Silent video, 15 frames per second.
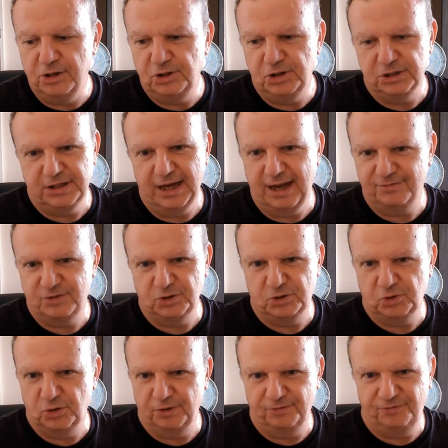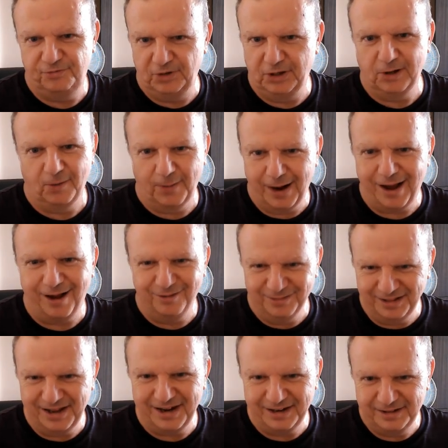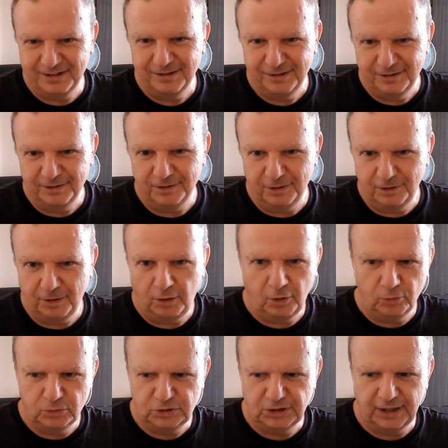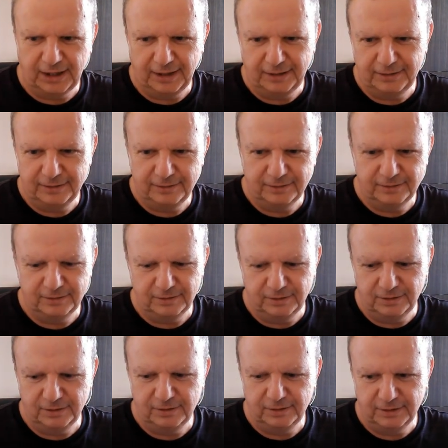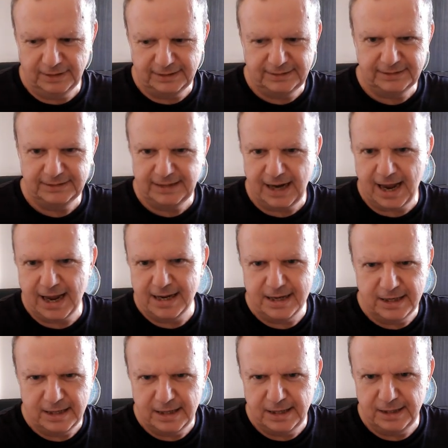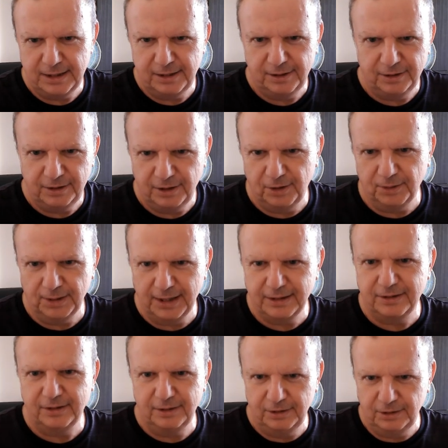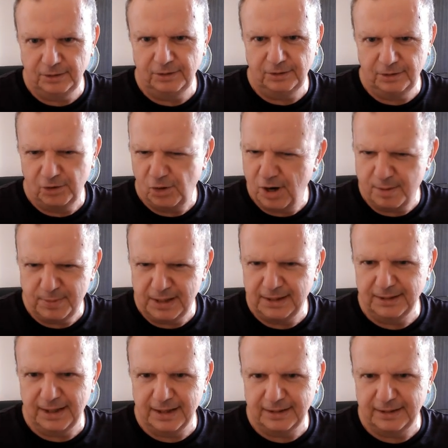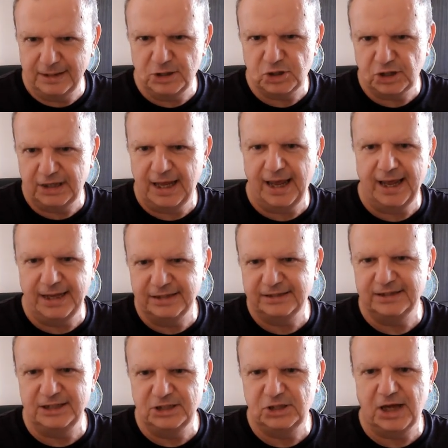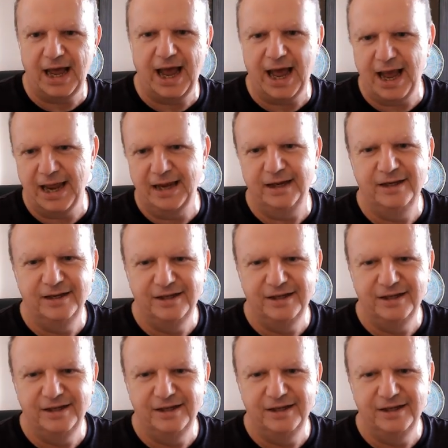you just have to sort of figure out, like, oh, should I let this guy in? You know, like, you know what I mean? Like, each case, each guy